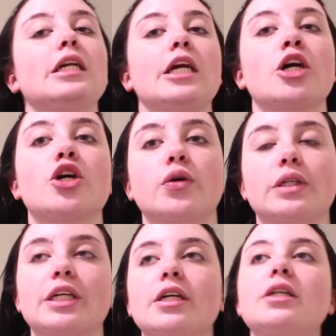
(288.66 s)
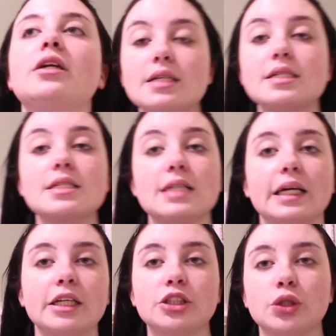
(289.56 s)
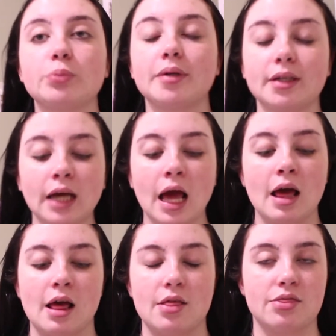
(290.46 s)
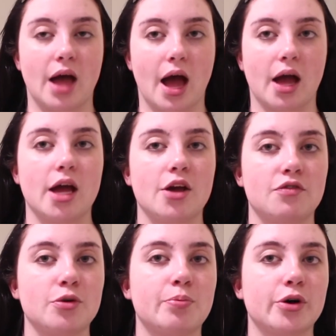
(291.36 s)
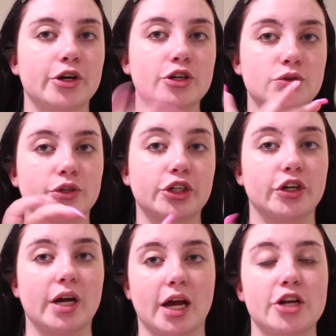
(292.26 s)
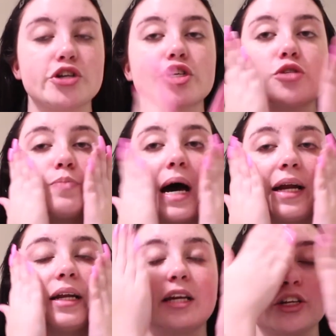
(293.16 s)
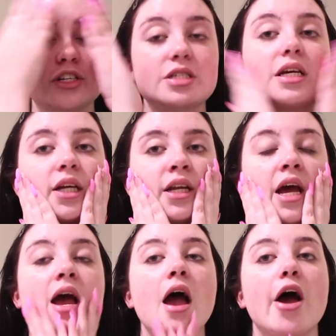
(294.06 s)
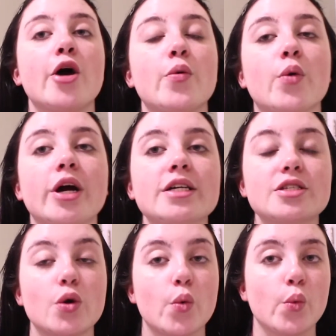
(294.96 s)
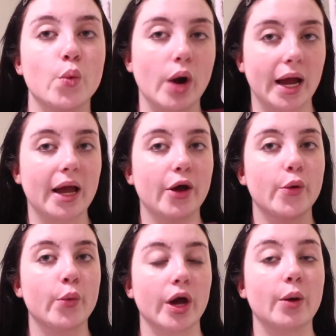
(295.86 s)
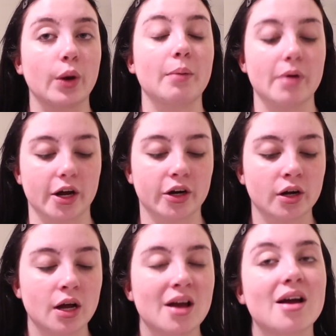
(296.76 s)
in Korea, this lady told me that if you put your toner in your hand and you just pat it in your skin, it works way, way, way better.